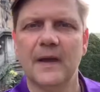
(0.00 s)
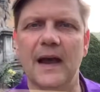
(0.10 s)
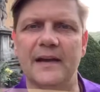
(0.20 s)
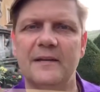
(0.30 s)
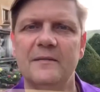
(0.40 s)

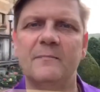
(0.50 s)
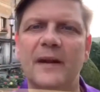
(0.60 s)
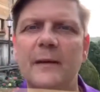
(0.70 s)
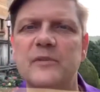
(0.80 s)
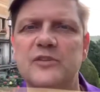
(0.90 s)
Hi, my
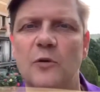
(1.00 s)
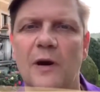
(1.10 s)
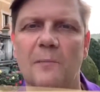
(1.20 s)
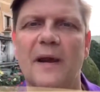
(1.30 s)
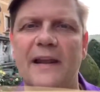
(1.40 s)
name is
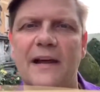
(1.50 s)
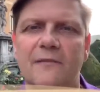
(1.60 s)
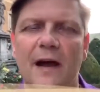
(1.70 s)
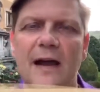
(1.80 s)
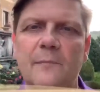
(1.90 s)
Johan
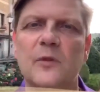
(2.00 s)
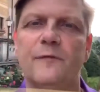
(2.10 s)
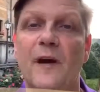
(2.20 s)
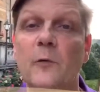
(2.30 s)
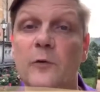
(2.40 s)
Mylov. I'm the
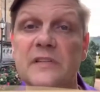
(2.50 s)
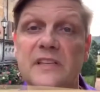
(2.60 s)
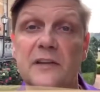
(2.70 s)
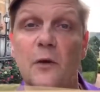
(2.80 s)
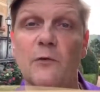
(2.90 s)
founder and
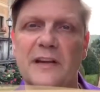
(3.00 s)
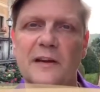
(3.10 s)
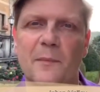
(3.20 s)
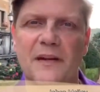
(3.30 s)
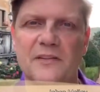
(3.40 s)
CEO of Lean
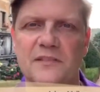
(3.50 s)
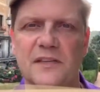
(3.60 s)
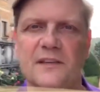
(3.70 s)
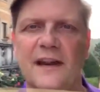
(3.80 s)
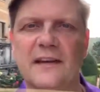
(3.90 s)
Dimensions
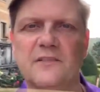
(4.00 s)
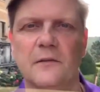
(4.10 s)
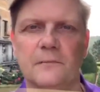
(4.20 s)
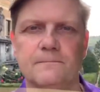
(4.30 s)
International.